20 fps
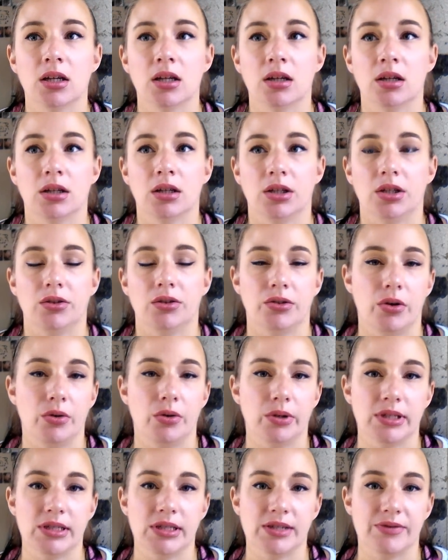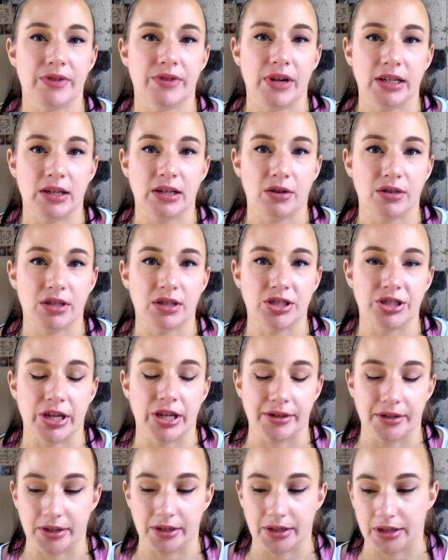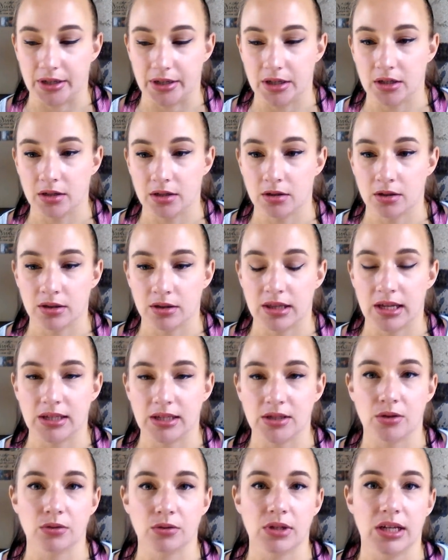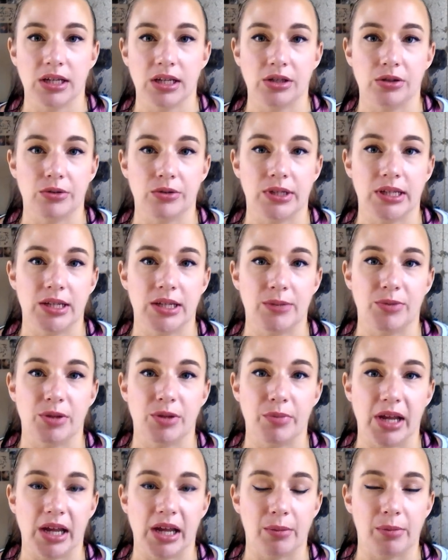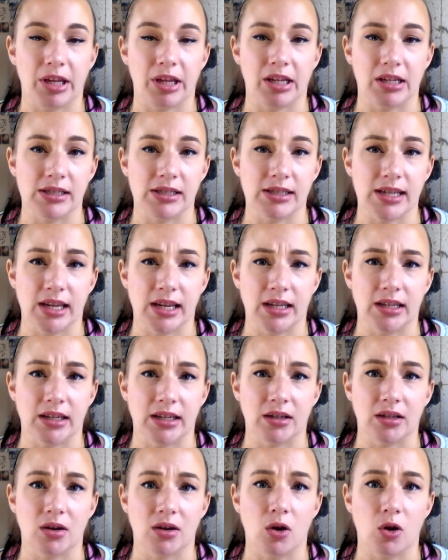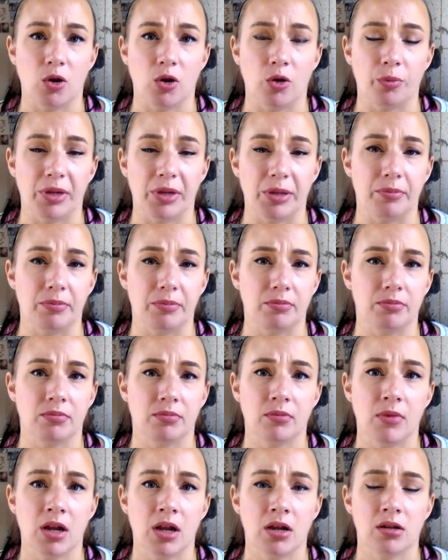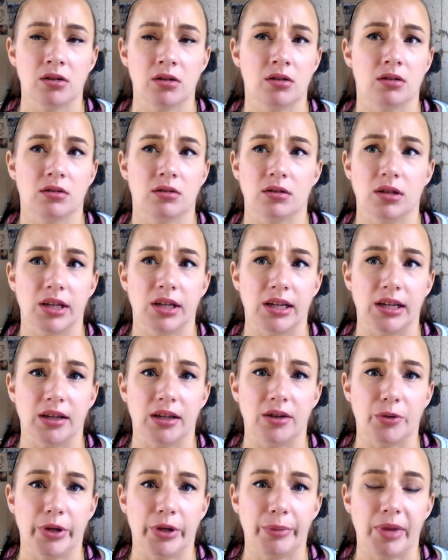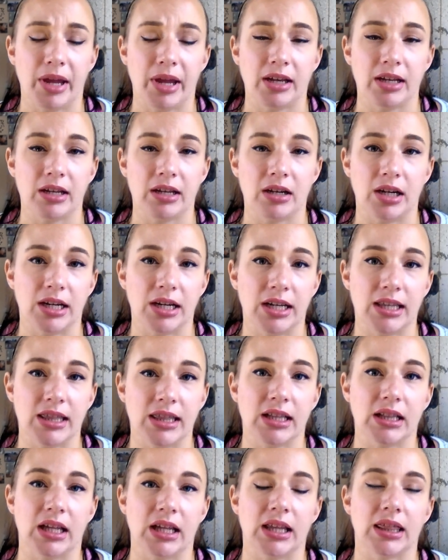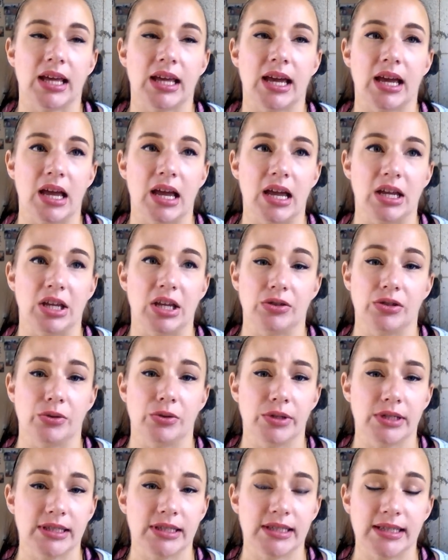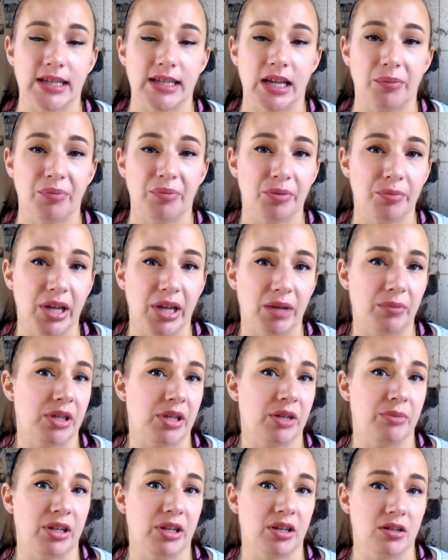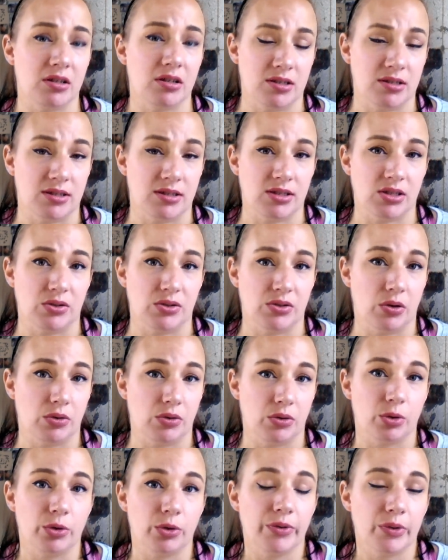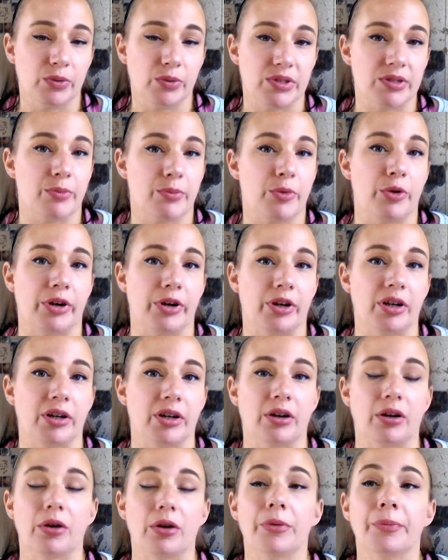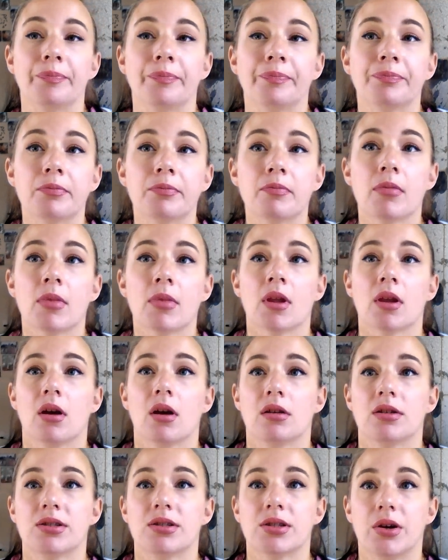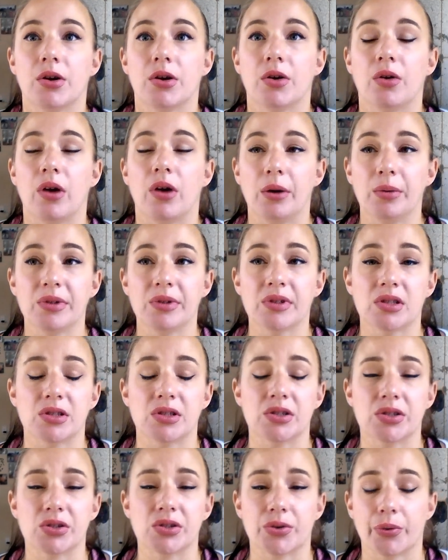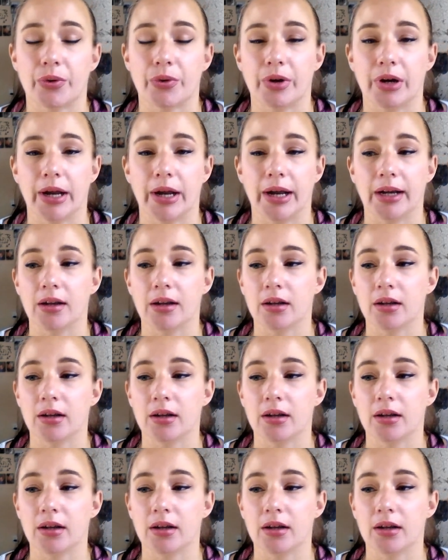you don't get to find out the gender. They don't let you keep the baby and take it home and, like, cremate it or anything like that. You don't get to name the baby because you don't know if it was a boy or a girl. So, I was destroyed,